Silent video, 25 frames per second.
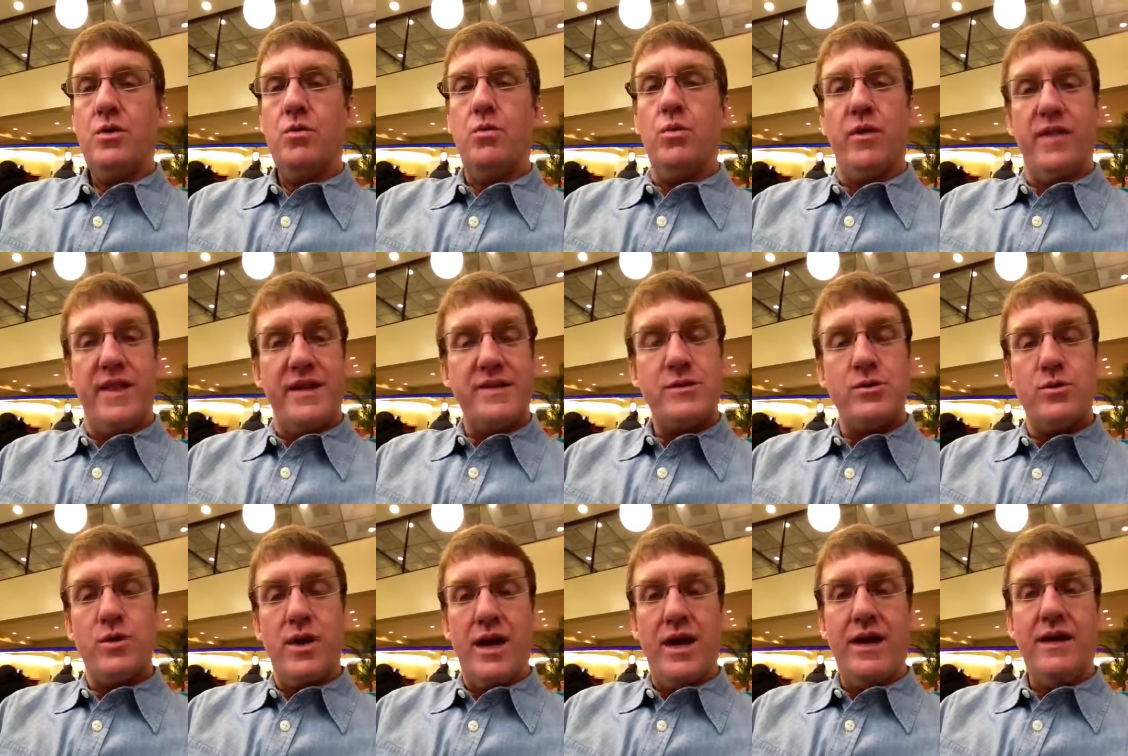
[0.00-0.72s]
Well, that's
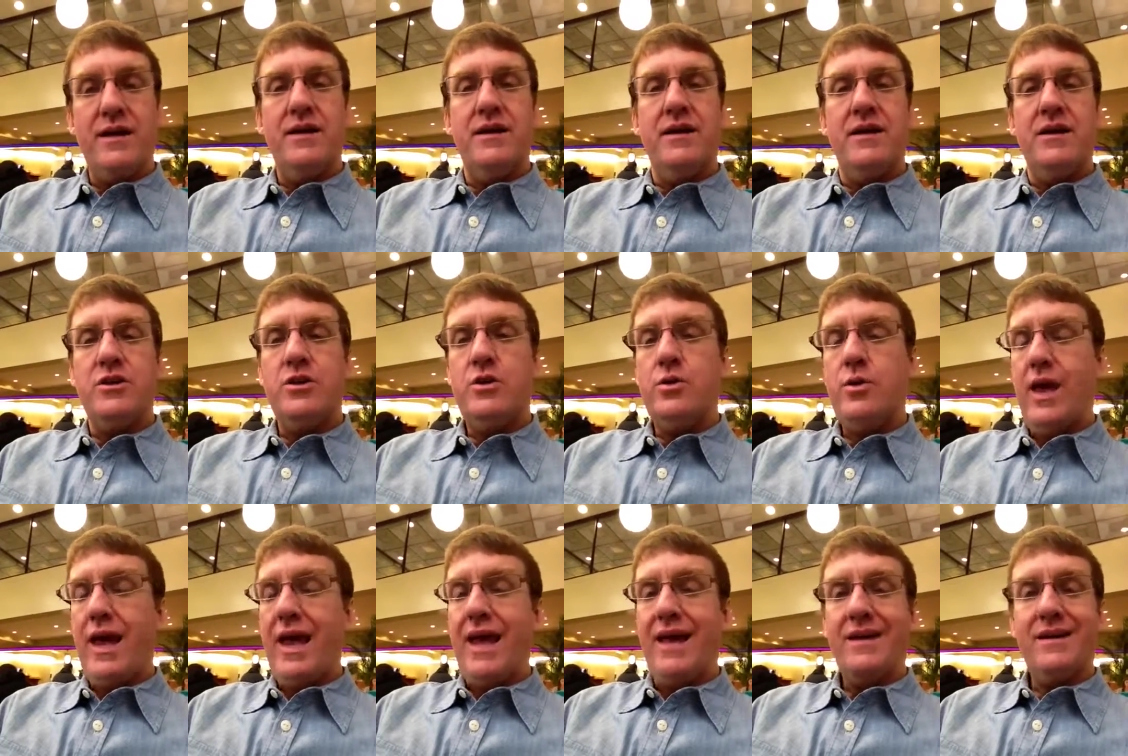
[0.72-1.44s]
okay. You
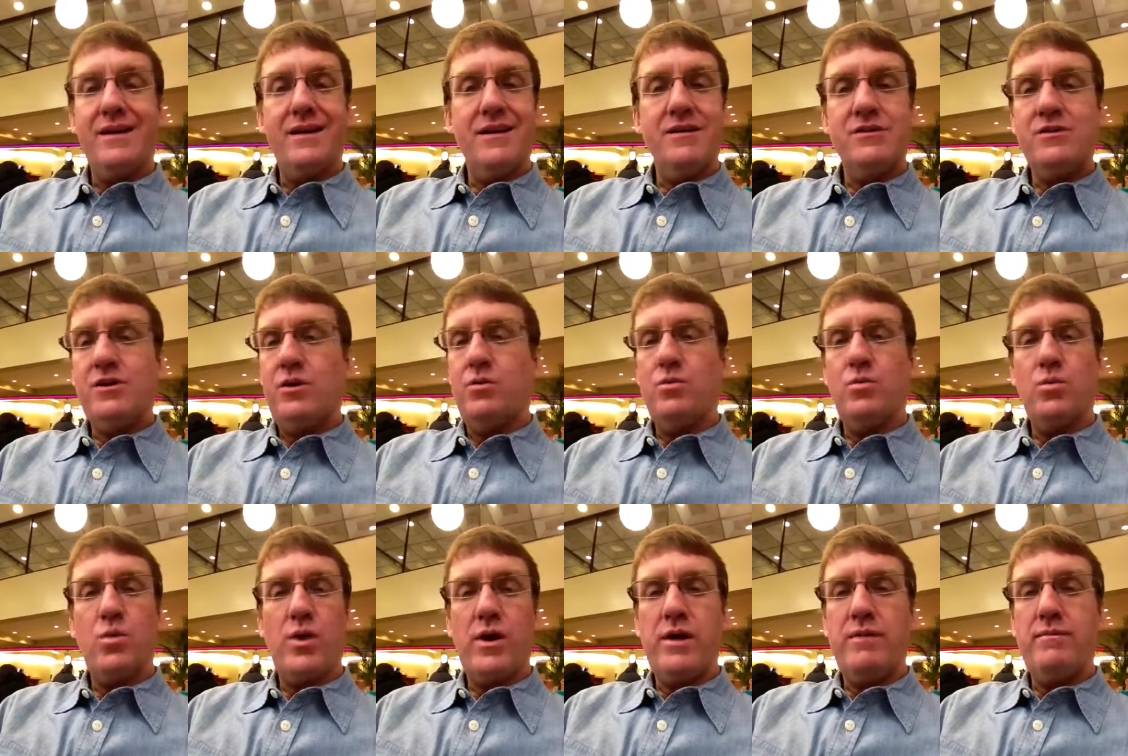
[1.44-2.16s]
can't,
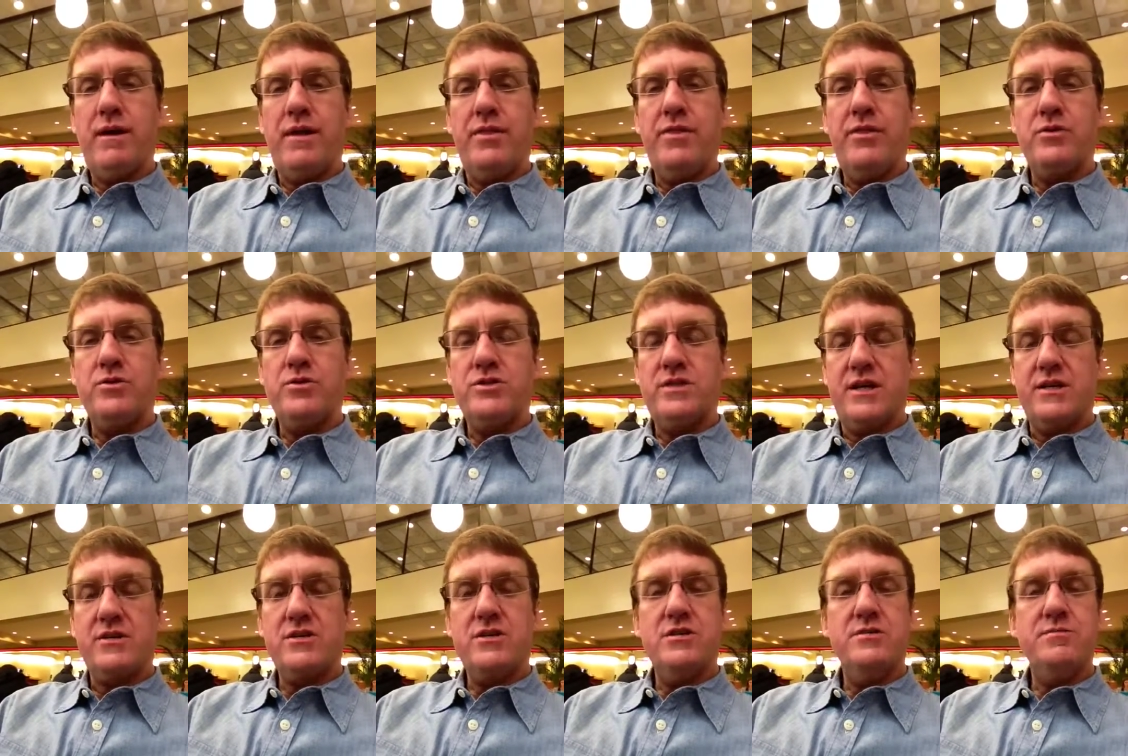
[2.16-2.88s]
don't worry about those
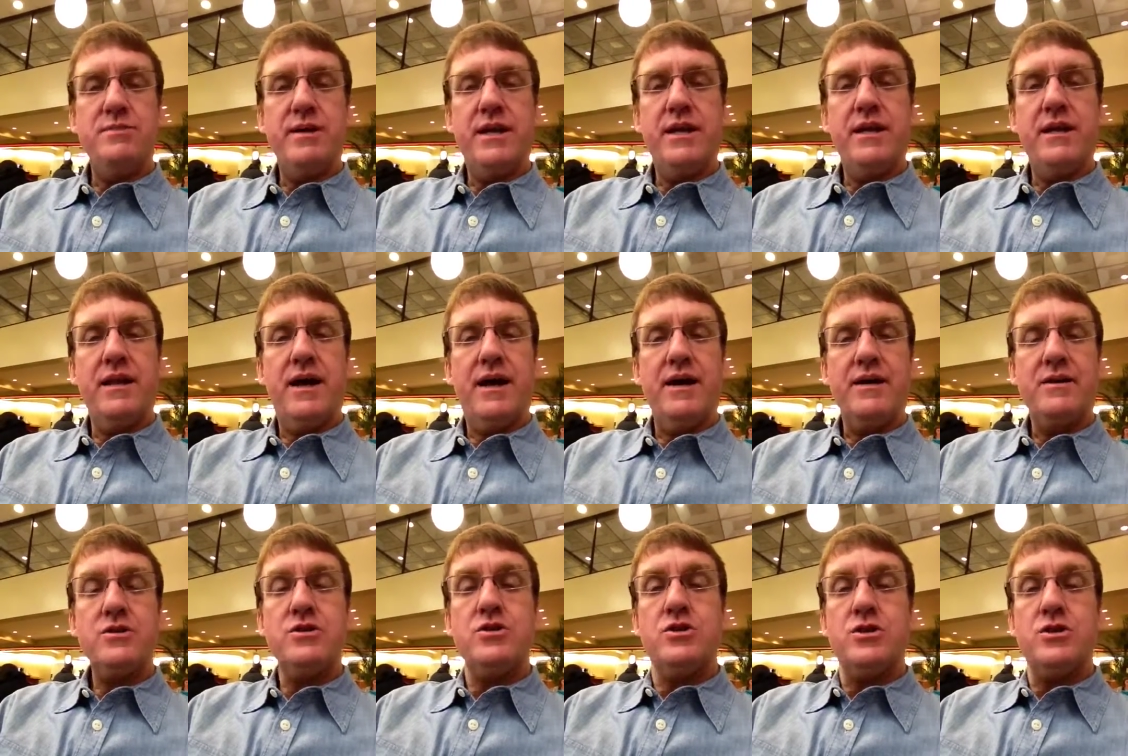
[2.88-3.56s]
sections being locked.